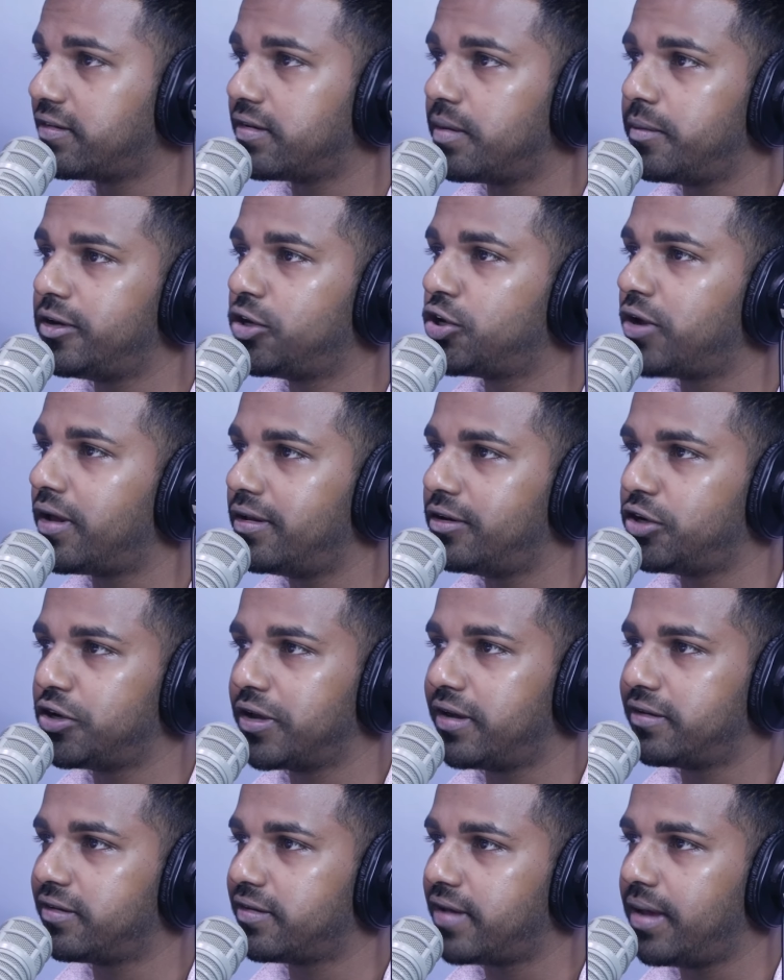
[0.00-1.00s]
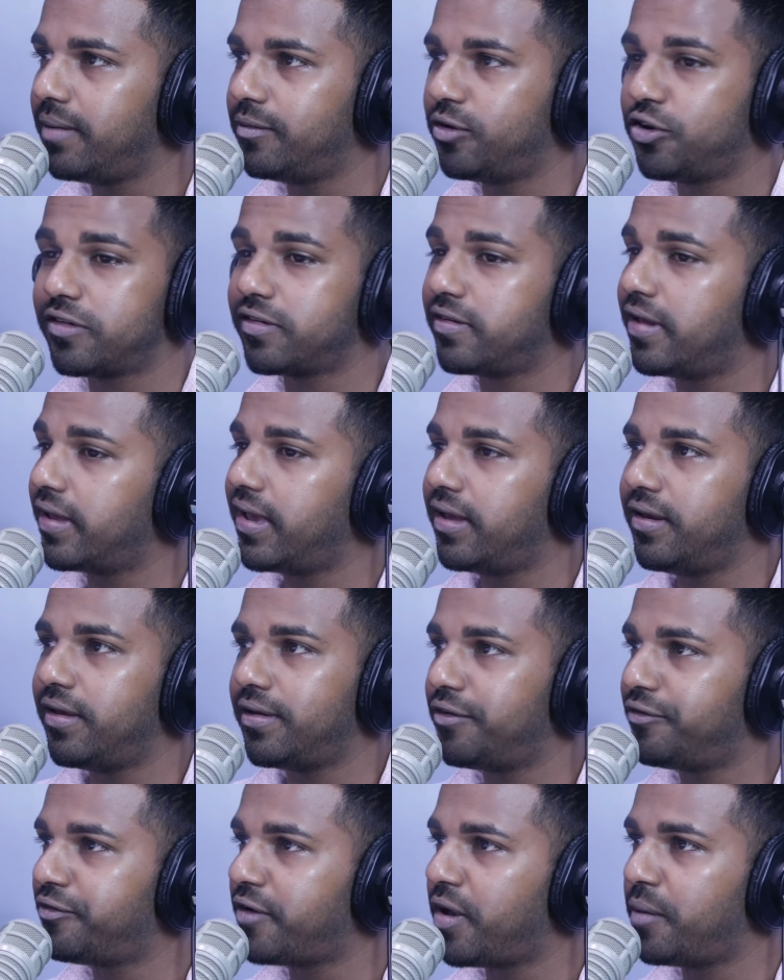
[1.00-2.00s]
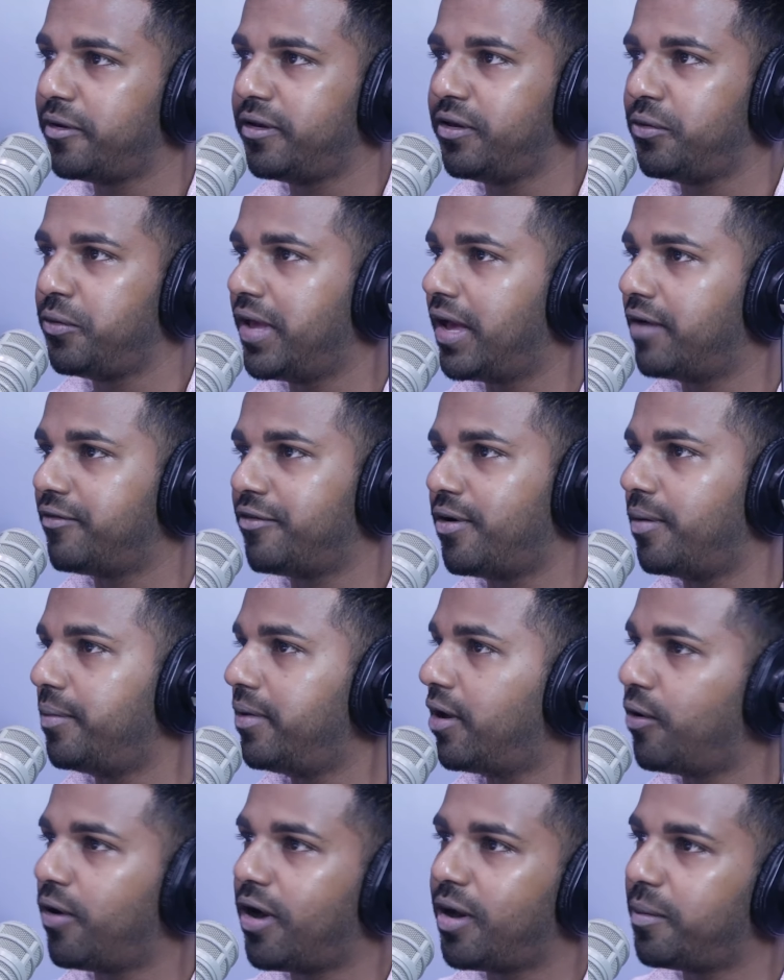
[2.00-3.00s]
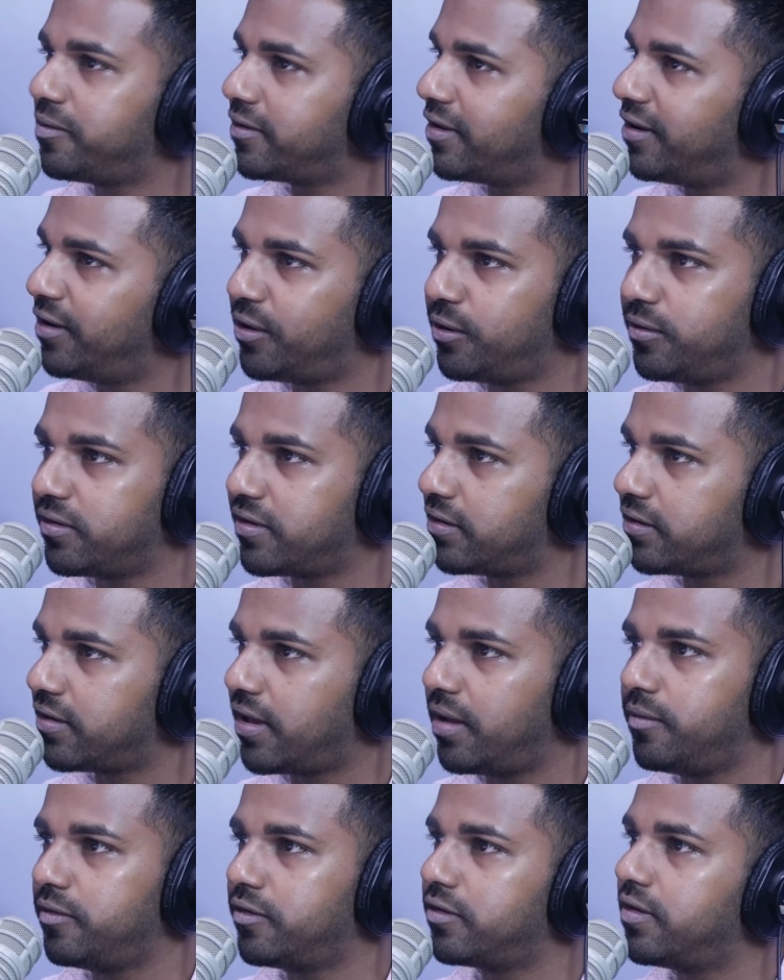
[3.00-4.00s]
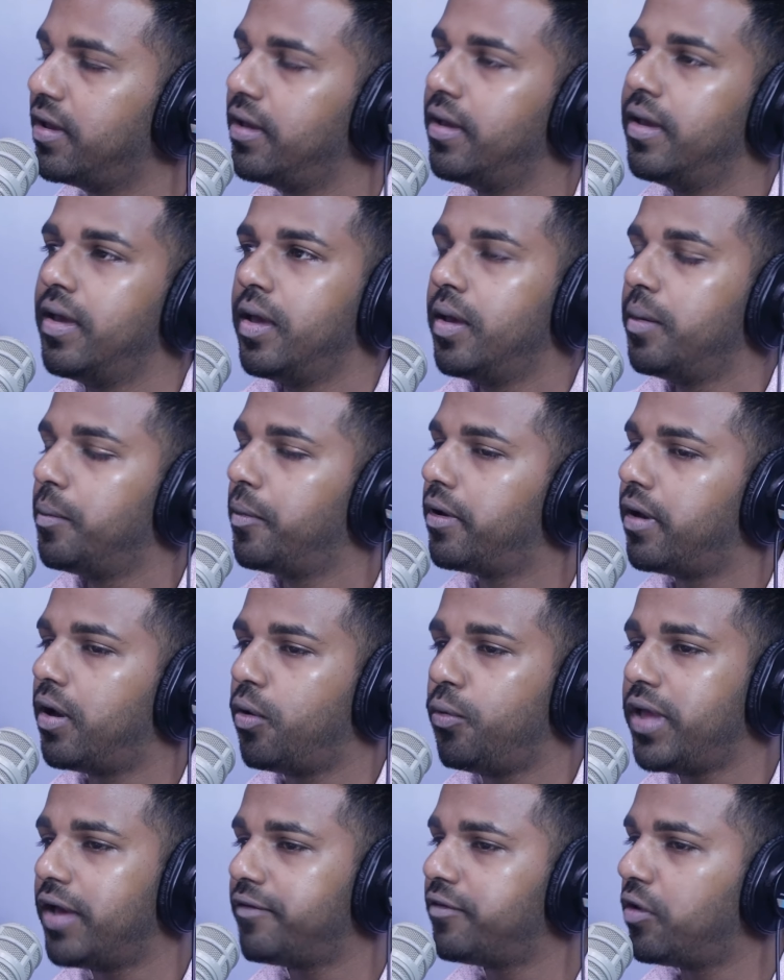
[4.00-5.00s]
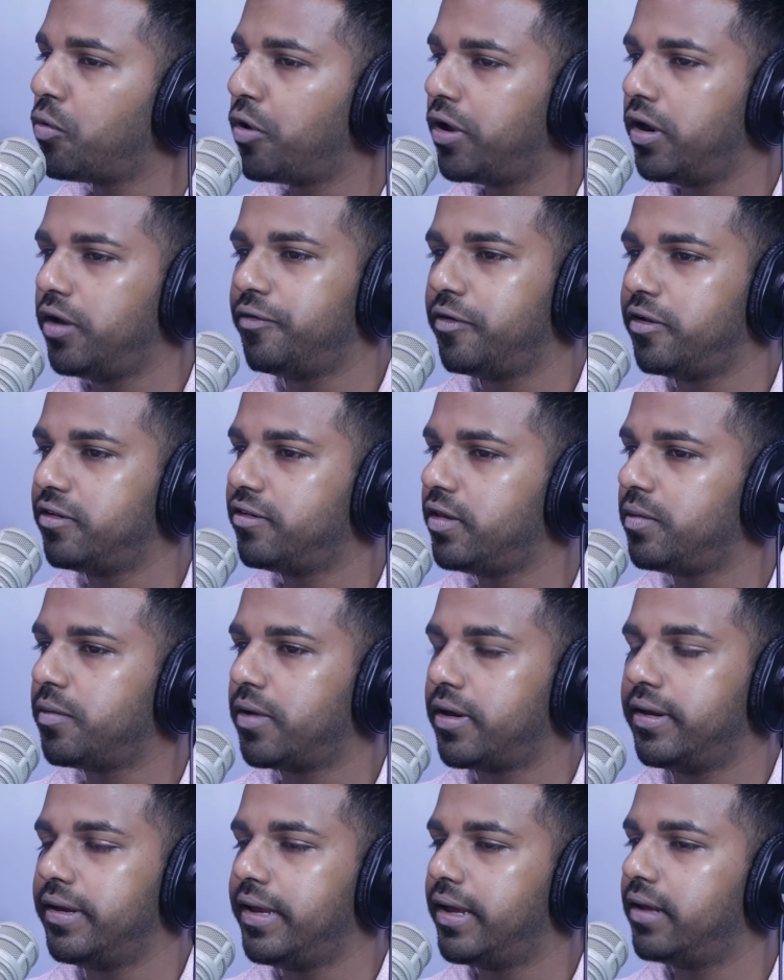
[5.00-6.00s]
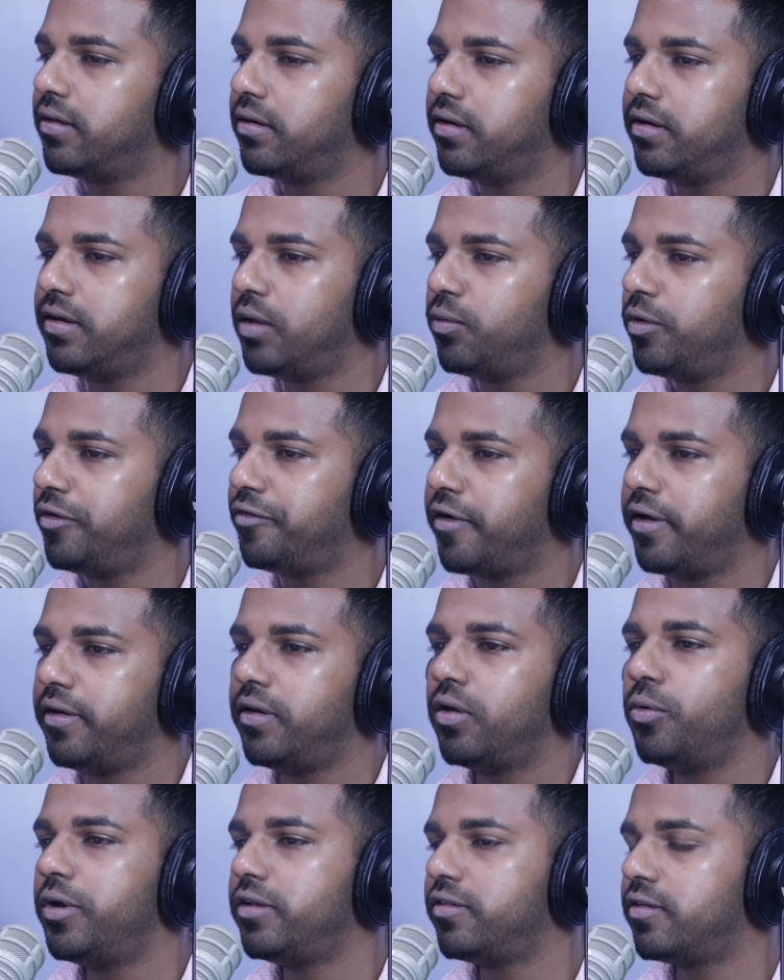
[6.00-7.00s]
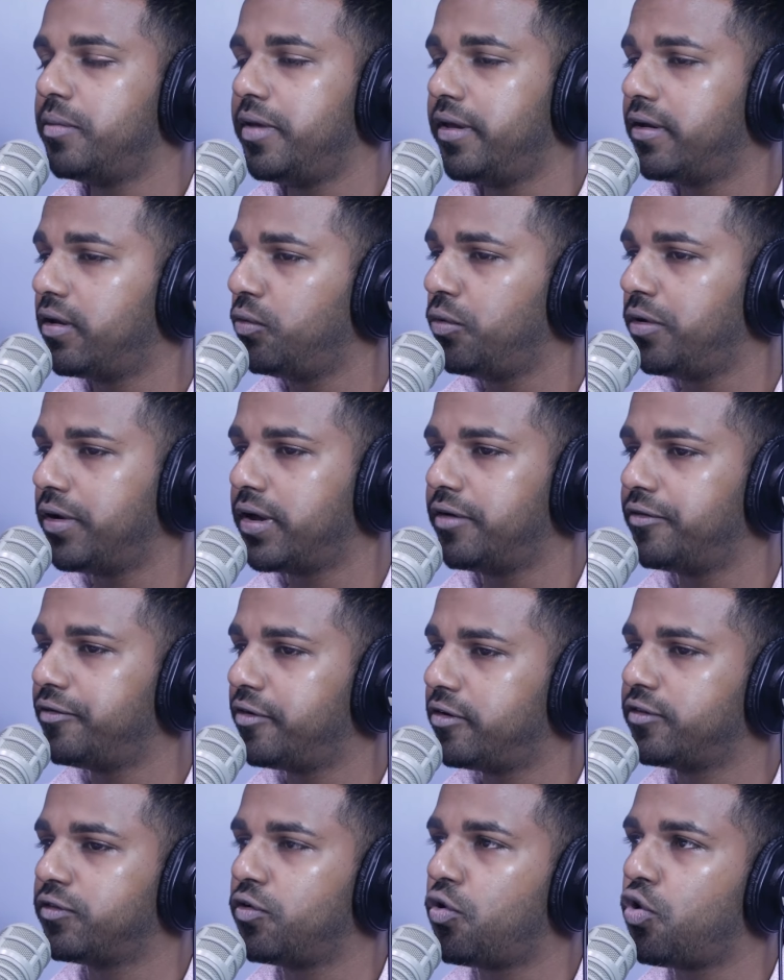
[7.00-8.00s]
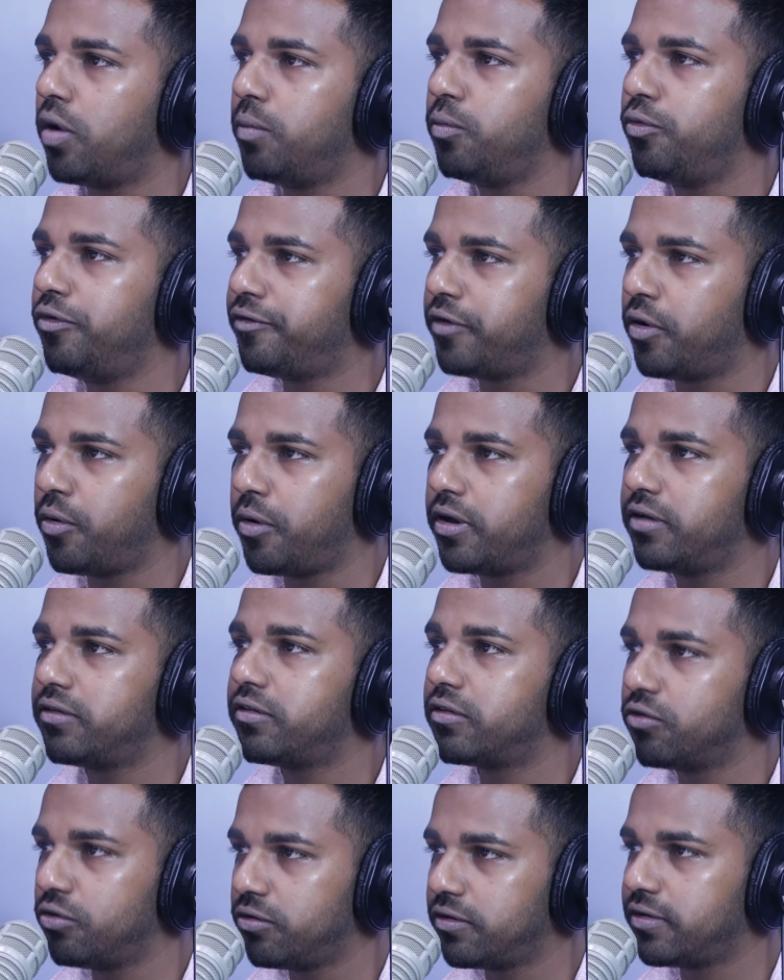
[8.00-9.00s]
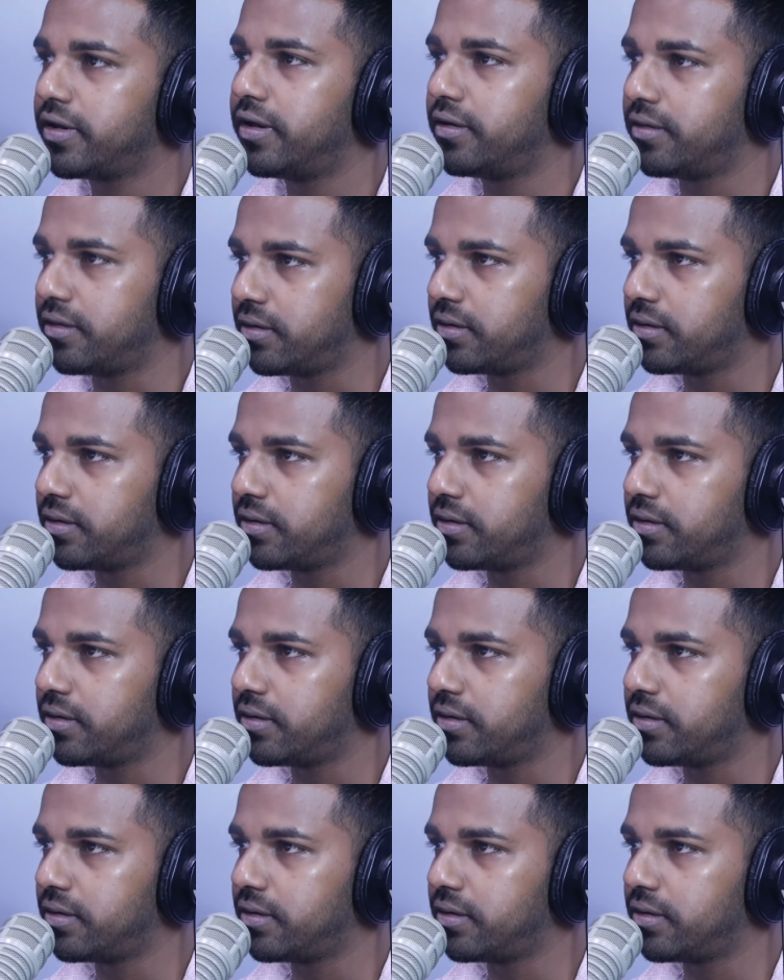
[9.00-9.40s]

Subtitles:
it's a bit challenging at times, just like any other family. We have our ups and downs at times. But we have a wonderful team, and at the end of the day, we find a way to make it work and for us to all move forward and to grow together.